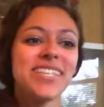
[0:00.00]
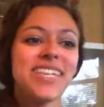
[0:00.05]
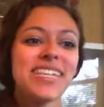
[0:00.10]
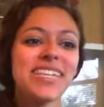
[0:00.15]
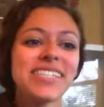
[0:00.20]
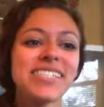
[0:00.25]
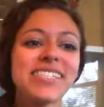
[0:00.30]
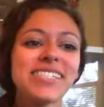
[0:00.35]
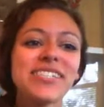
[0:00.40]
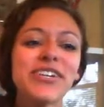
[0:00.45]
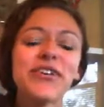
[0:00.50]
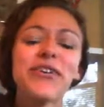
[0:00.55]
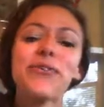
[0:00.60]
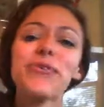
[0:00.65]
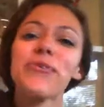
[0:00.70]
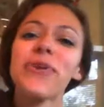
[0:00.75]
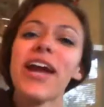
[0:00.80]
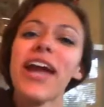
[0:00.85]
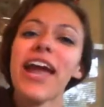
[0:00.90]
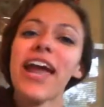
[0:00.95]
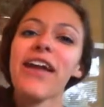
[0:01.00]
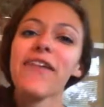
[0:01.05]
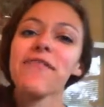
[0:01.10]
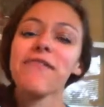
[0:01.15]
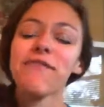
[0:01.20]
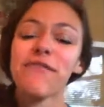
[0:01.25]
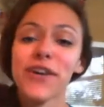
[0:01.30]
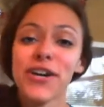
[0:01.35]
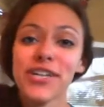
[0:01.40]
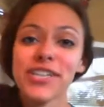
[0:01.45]
This is a great
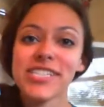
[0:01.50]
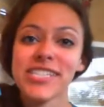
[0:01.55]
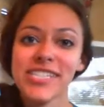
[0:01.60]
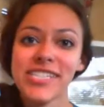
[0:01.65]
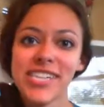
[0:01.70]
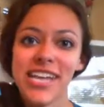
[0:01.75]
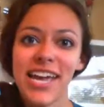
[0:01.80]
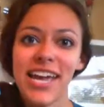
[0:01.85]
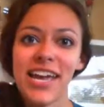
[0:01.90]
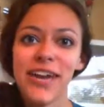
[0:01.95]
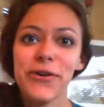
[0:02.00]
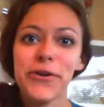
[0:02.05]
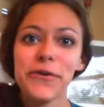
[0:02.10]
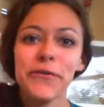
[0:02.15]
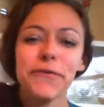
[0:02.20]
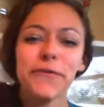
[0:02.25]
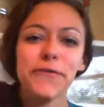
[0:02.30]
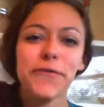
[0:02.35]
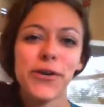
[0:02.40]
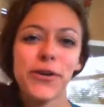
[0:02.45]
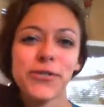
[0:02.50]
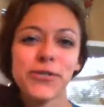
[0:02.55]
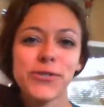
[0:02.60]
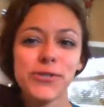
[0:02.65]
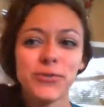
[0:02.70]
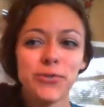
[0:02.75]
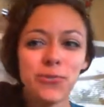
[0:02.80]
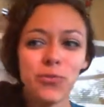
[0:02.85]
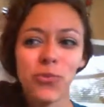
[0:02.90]
first day or first